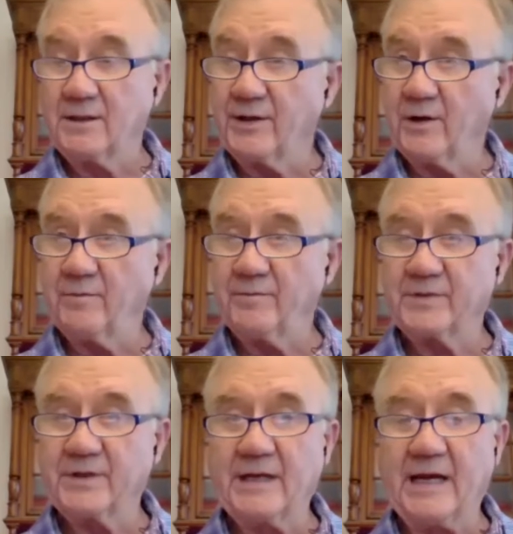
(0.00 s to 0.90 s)
No,
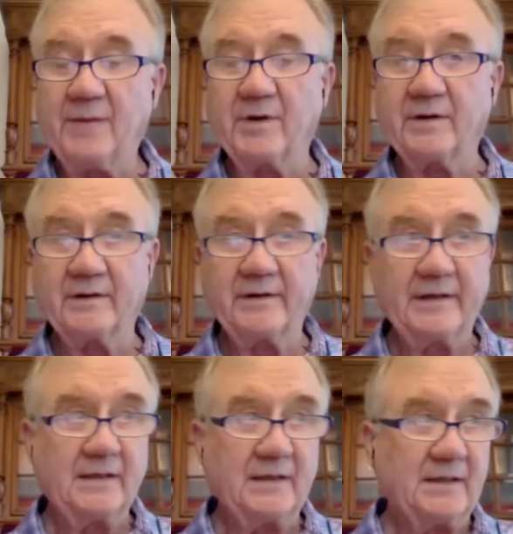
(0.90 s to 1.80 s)
didn't happen.
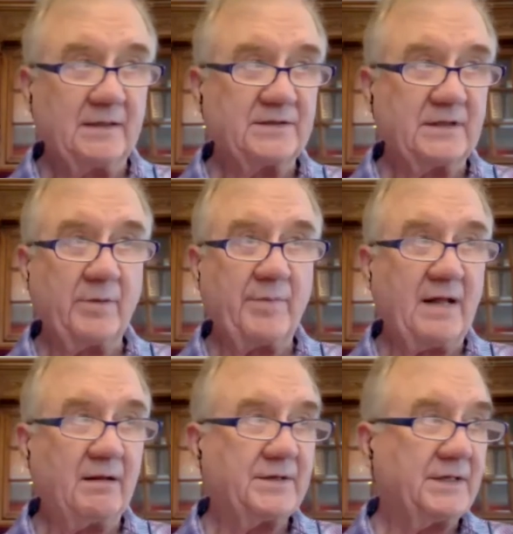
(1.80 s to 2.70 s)
Some of the
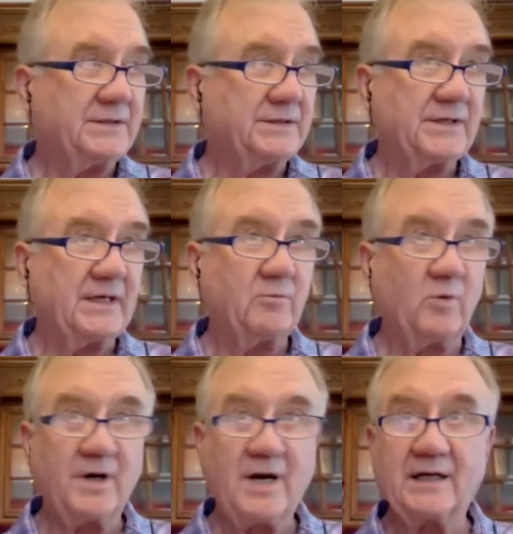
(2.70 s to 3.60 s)
politicians said,
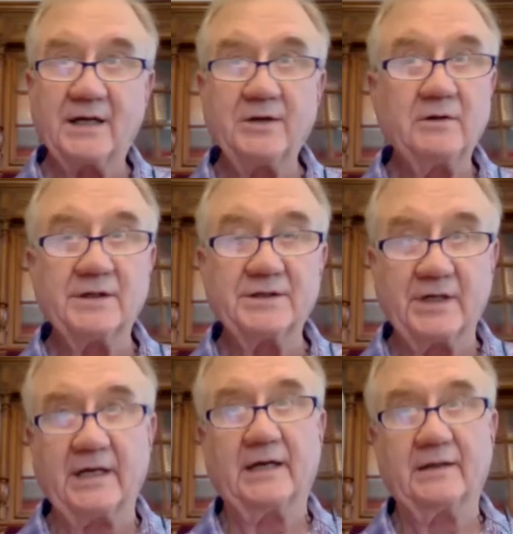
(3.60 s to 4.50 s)
we're not going to do this
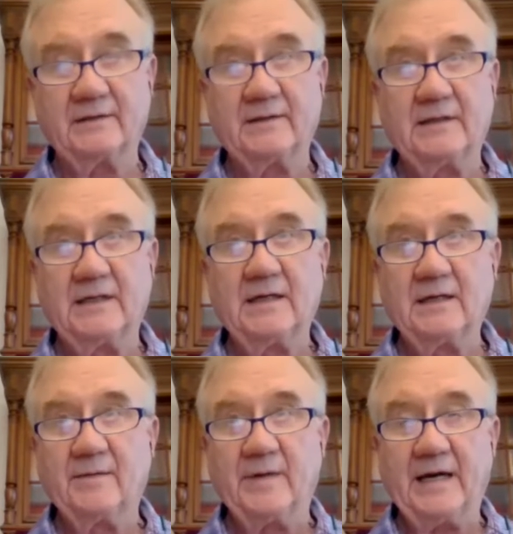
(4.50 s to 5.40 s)
again.
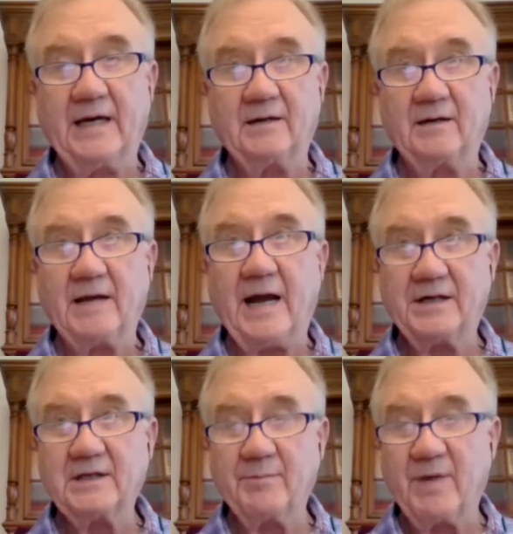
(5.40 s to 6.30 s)
And
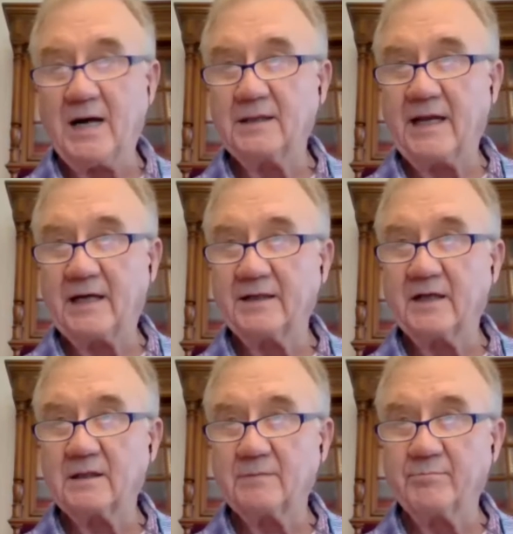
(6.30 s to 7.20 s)
actually, Biden had
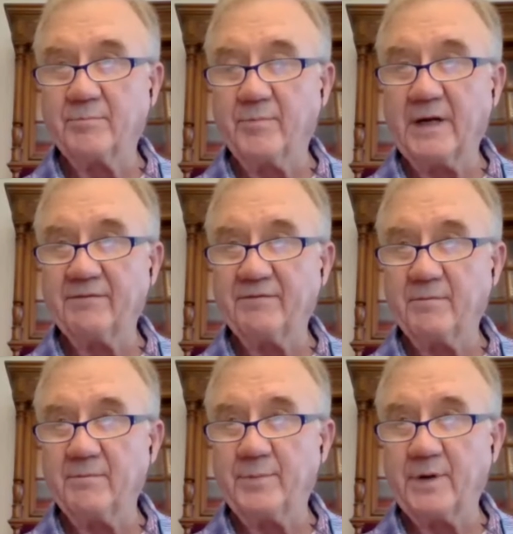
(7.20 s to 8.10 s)
another, and
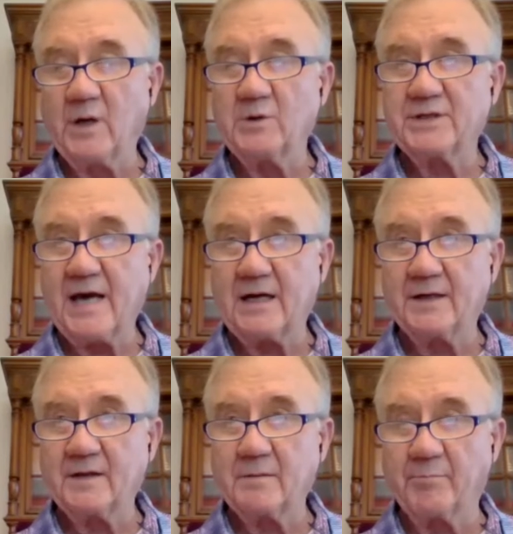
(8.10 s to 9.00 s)
Pelosi had
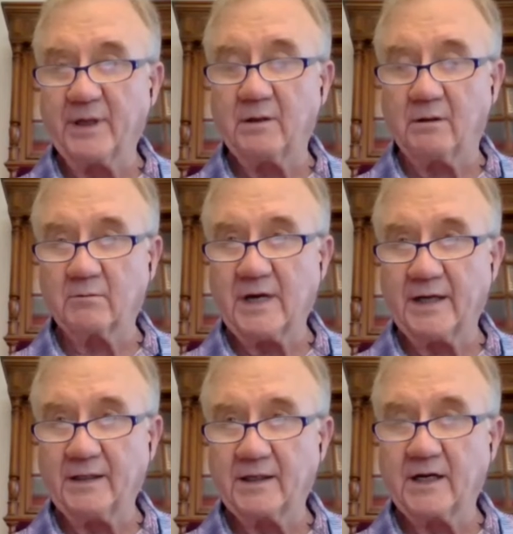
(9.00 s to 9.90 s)
another bill
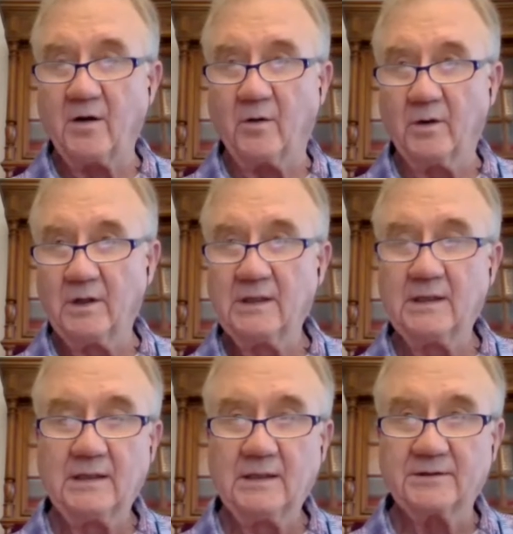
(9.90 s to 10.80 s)
ready to go
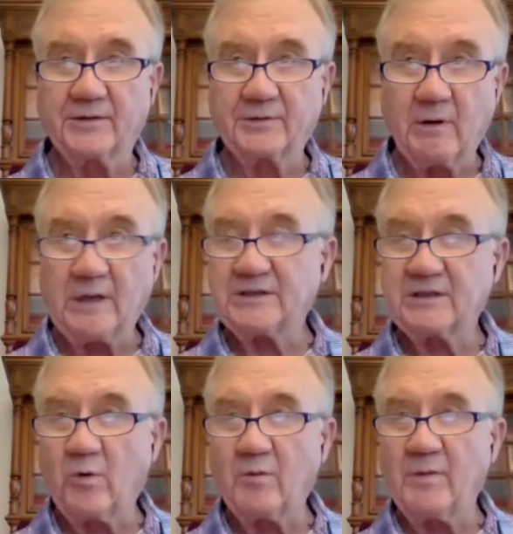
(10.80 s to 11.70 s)
to throw out
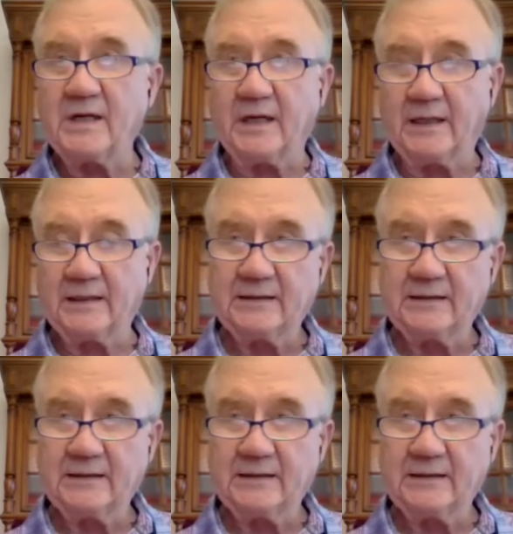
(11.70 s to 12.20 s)
some more money.